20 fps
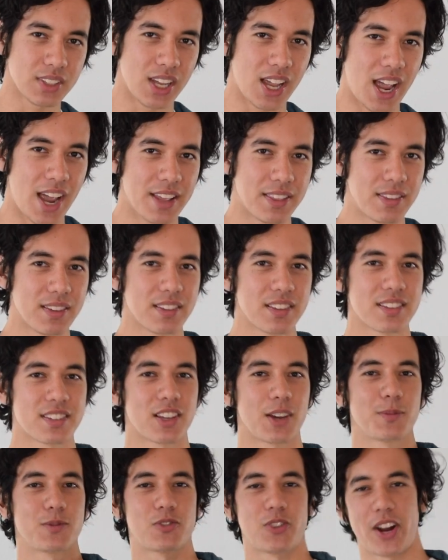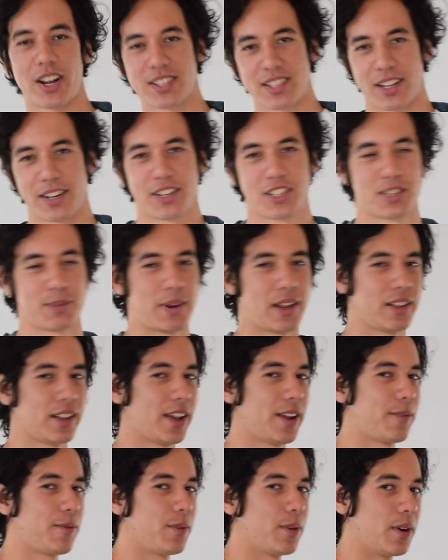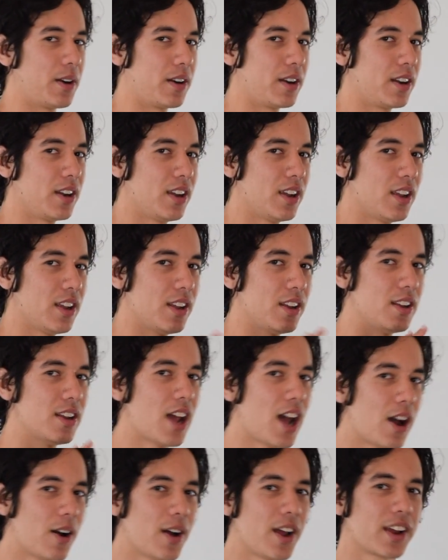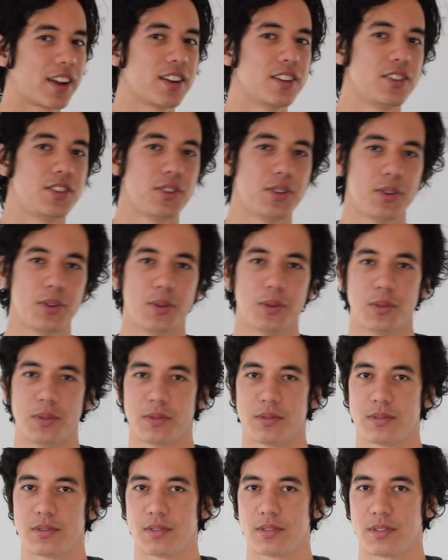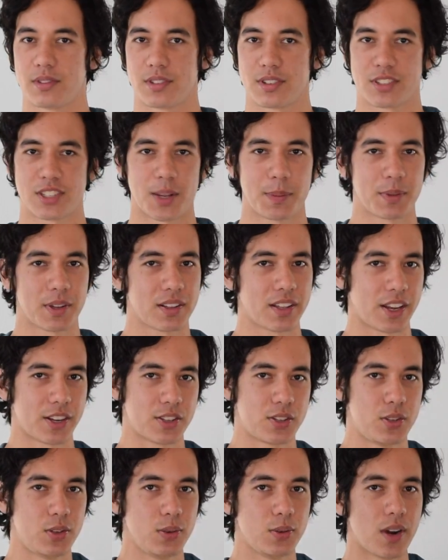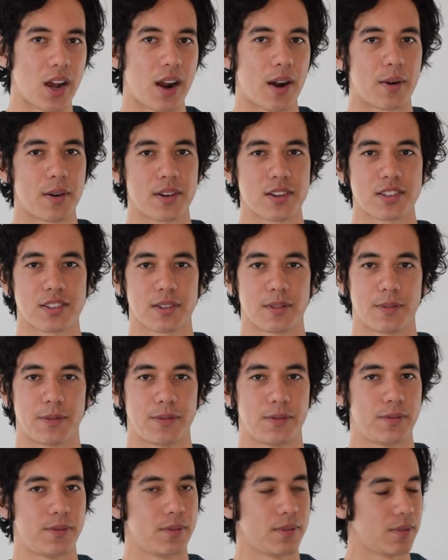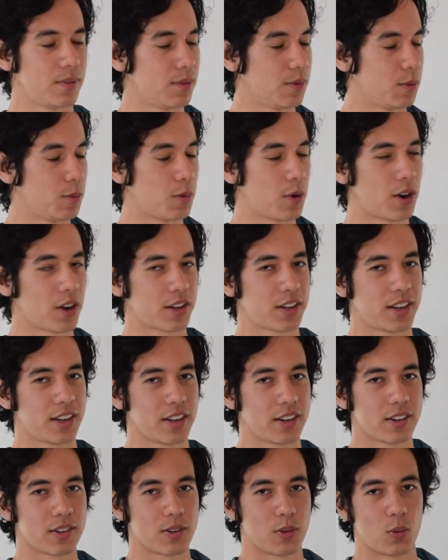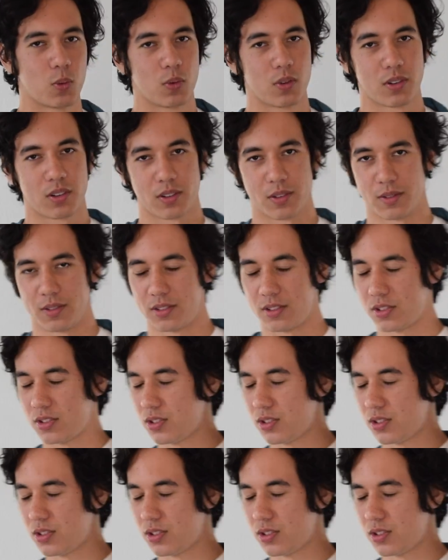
I think this helped translate it to my life where now I can do something like two hours of working or